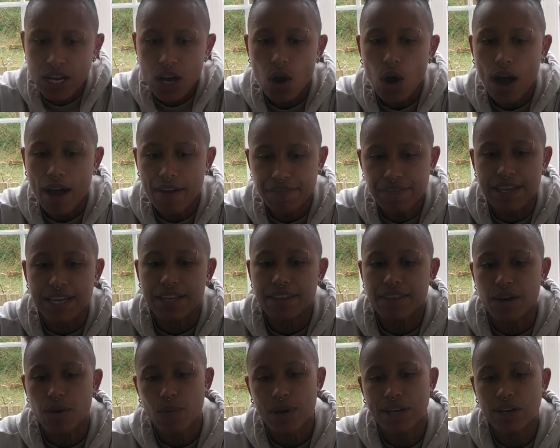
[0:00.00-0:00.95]
I think
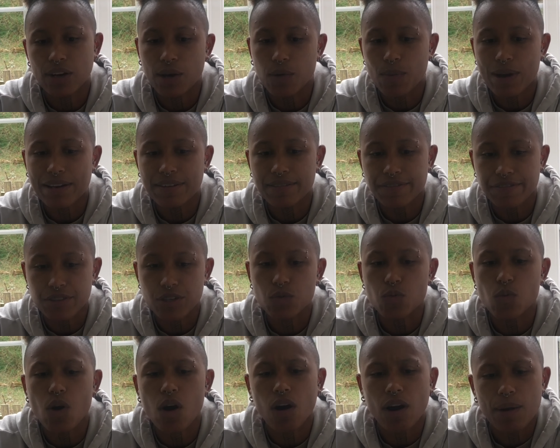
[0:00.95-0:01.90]
that when I went through
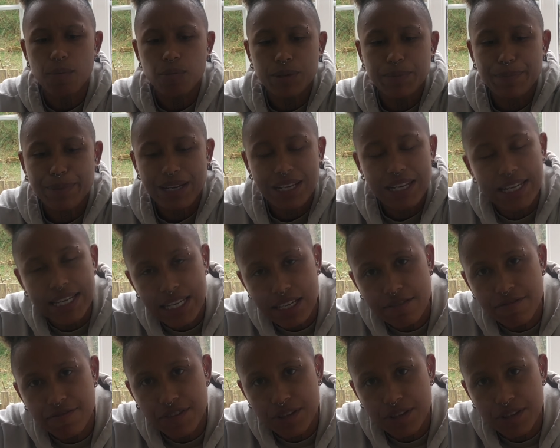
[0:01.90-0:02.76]
what I would believe